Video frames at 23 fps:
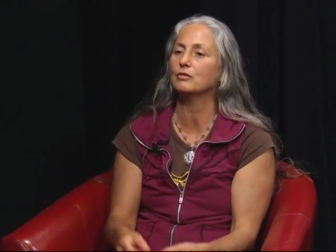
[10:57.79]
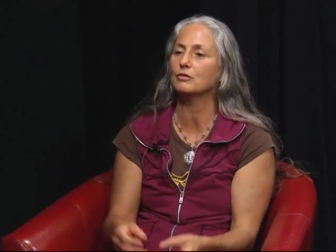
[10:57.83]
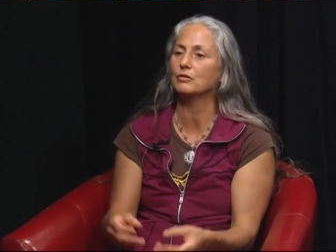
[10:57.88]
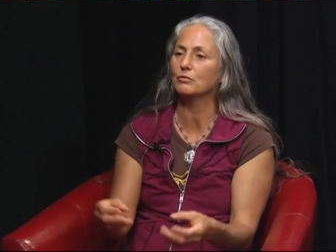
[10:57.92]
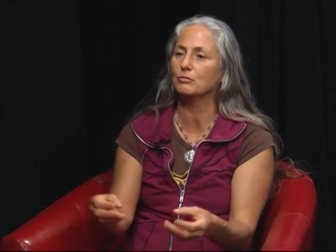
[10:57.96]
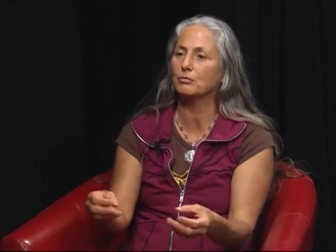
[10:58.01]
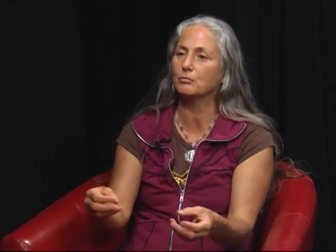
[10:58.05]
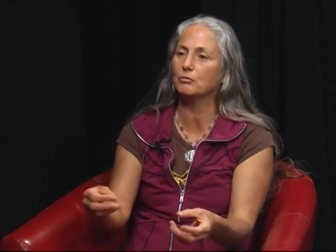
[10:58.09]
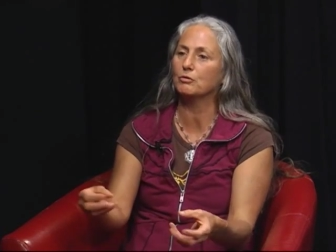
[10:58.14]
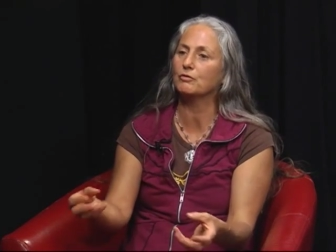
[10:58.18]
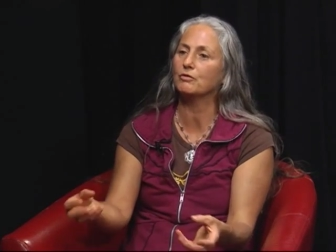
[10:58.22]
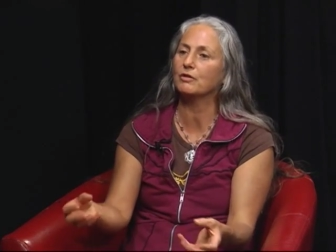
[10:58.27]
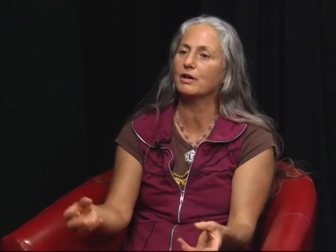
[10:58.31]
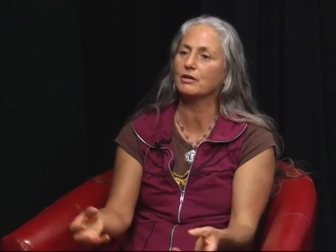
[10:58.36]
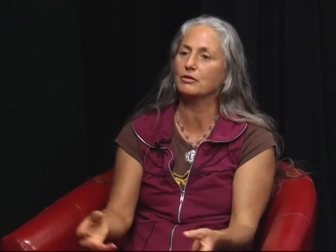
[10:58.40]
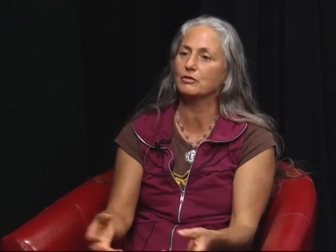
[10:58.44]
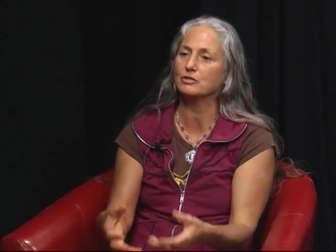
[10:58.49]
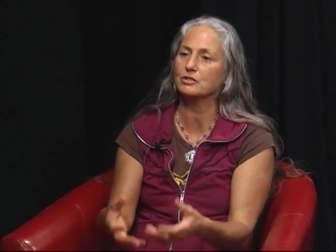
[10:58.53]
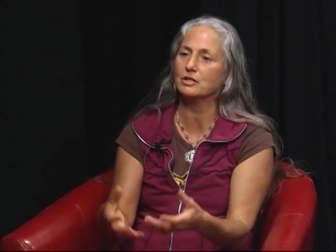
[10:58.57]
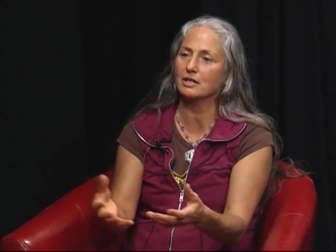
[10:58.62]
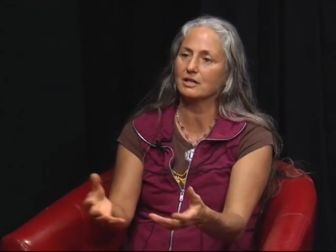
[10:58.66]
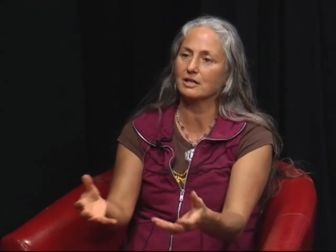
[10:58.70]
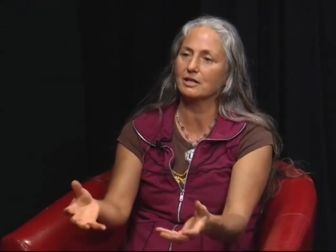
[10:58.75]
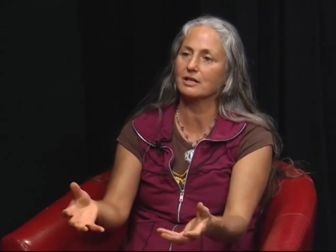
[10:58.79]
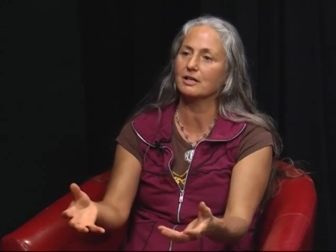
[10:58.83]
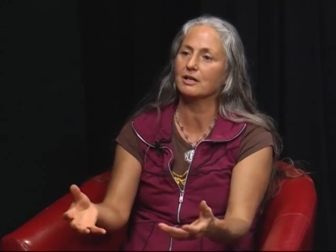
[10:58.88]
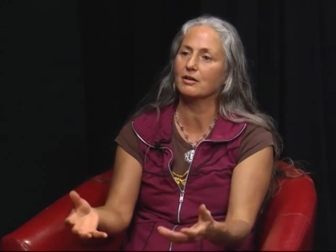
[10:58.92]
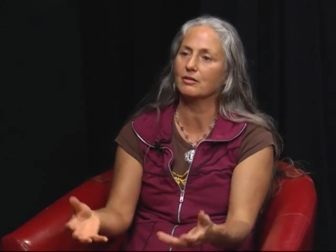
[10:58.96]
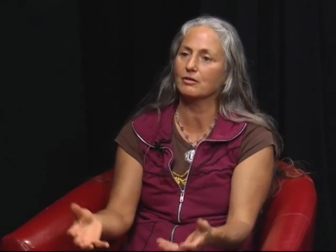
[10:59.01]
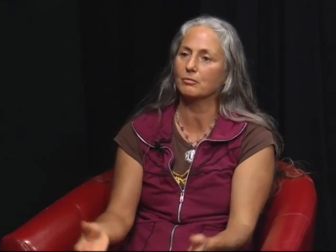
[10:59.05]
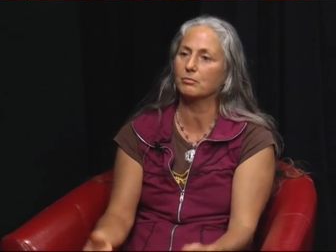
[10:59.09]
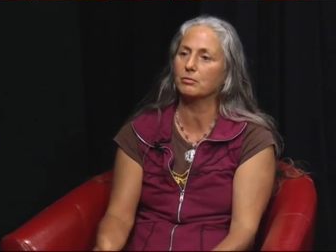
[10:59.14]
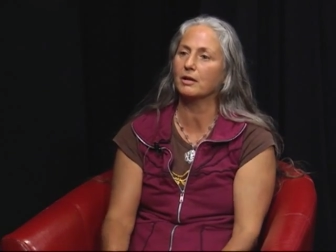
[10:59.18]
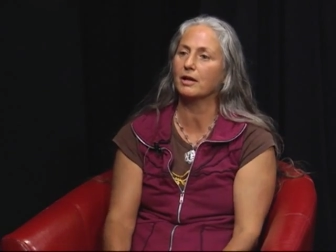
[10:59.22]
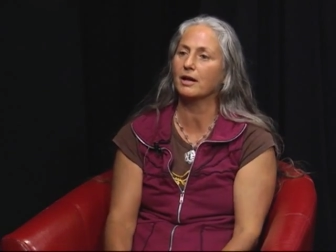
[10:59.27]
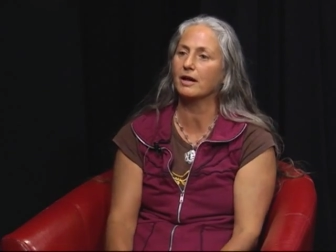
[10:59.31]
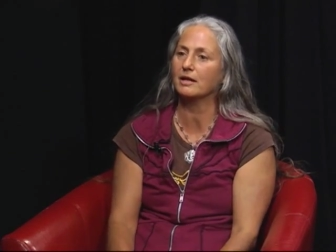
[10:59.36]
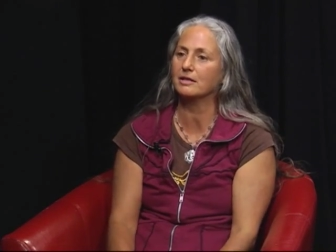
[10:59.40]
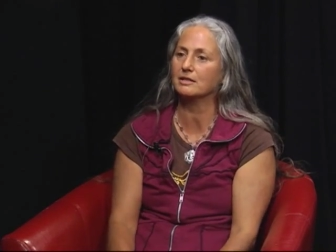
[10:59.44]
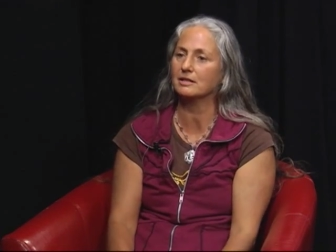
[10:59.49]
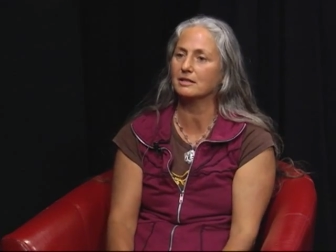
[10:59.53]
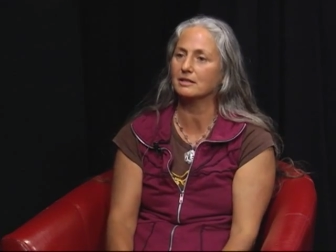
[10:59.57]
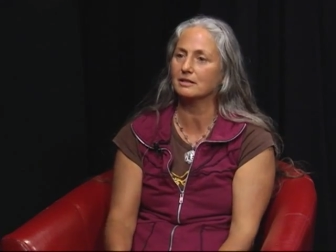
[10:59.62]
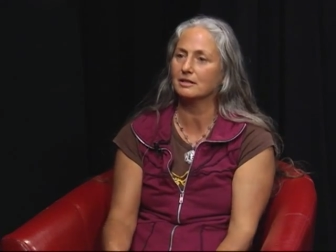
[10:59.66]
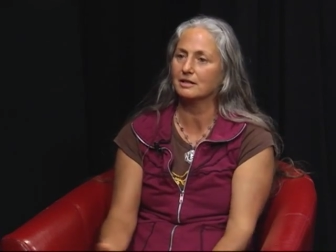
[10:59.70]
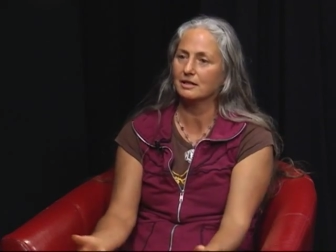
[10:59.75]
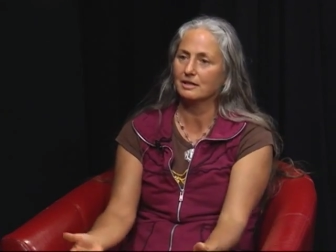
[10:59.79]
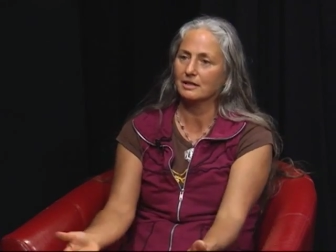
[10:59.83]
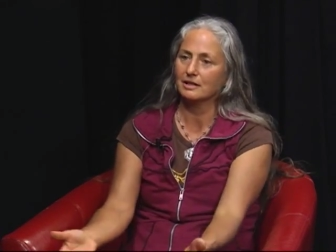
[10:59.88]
you remove that. You're taking care of the plant, and